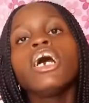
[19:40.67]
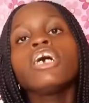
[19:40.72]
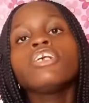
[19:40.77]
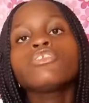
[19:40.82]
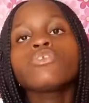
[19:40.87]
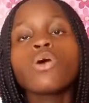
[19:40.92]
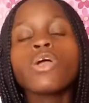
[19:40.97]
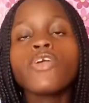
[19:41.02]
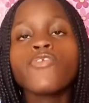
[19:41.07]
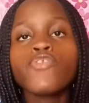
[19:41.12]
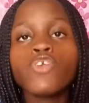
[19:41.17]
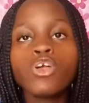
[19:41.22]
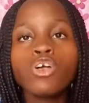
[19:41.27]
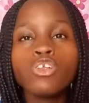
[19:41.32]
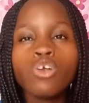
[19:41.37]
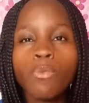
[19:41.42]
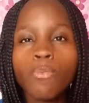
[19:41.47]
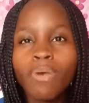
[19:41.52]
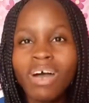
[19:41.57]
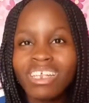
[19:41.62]
So if you're
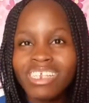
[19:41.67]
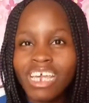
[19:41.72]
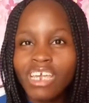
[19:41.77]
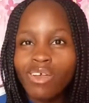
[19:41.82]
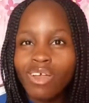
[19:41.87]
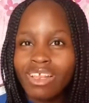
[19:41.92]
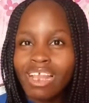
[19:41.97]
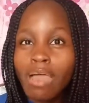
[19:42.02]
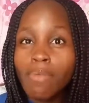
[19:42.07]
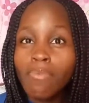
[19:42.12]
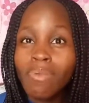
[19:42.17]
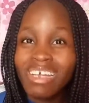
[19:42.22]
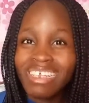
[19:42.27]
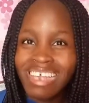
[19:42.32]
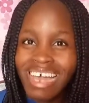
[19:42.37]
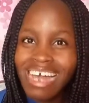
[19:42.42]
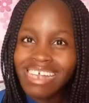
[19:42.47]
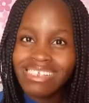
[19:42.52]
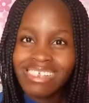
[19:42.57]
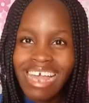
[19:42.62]
going to pattern your life by
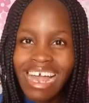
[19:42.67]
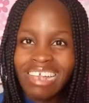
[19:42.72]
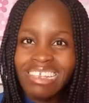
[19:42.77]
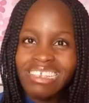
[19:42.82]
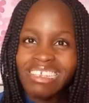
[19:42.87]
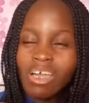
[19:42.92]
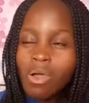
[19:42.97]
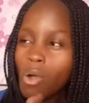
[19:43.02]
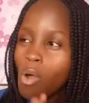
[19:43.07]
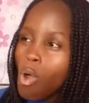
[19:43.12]
that and say,